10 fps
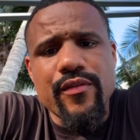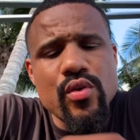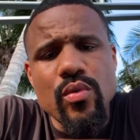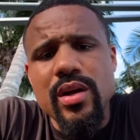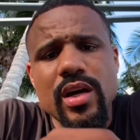
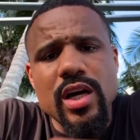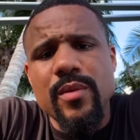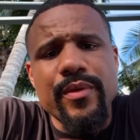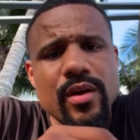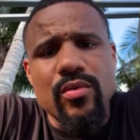if you want
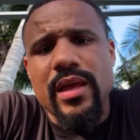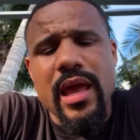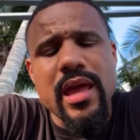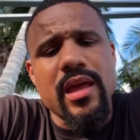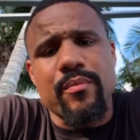to up your
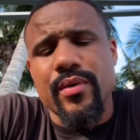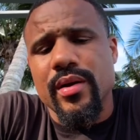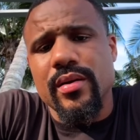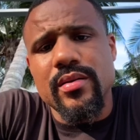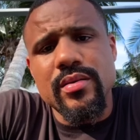game,
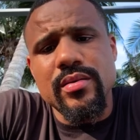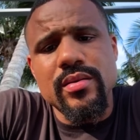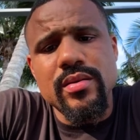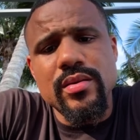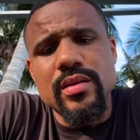bro,
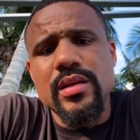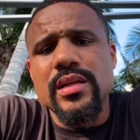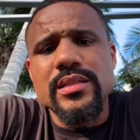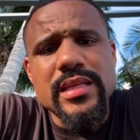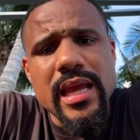
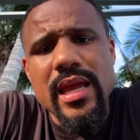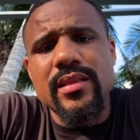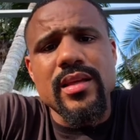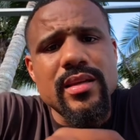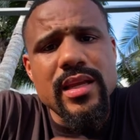
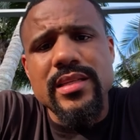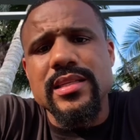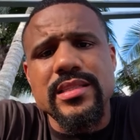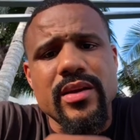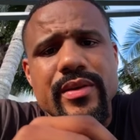take the
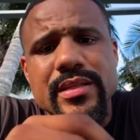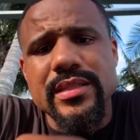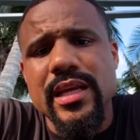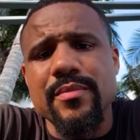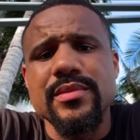necessary
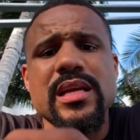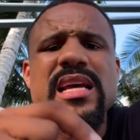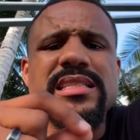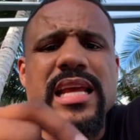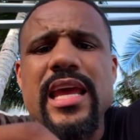steps.
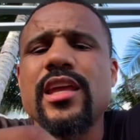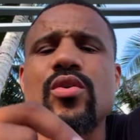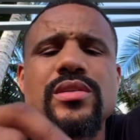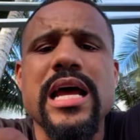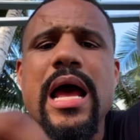
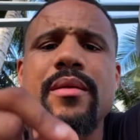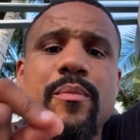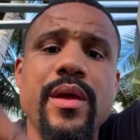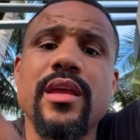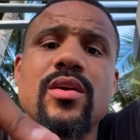Take your
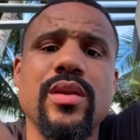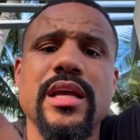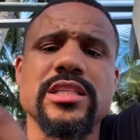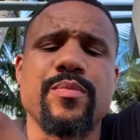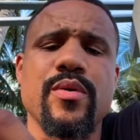time to pick your
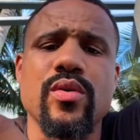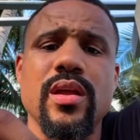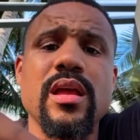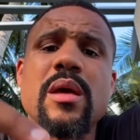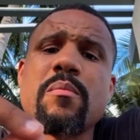next
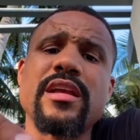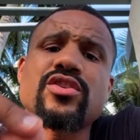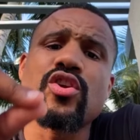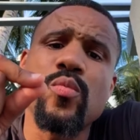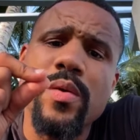opponent,
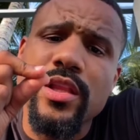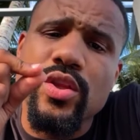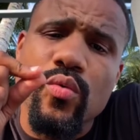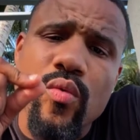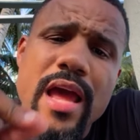
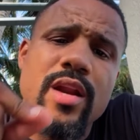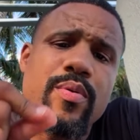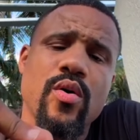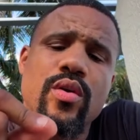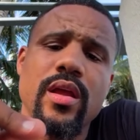pick the right
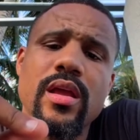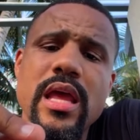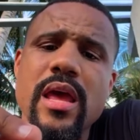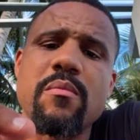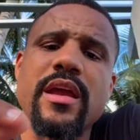opponent,
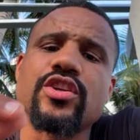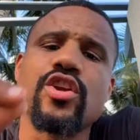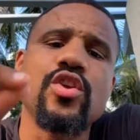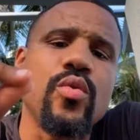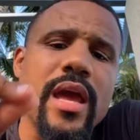and make
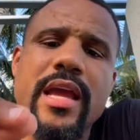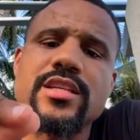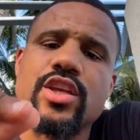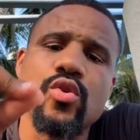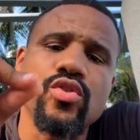sure you
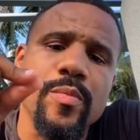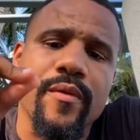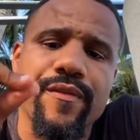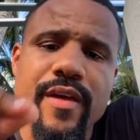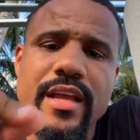execute to
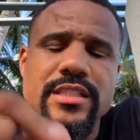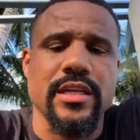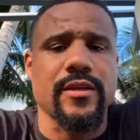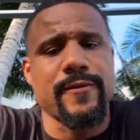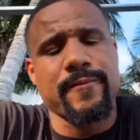
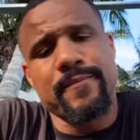perfection.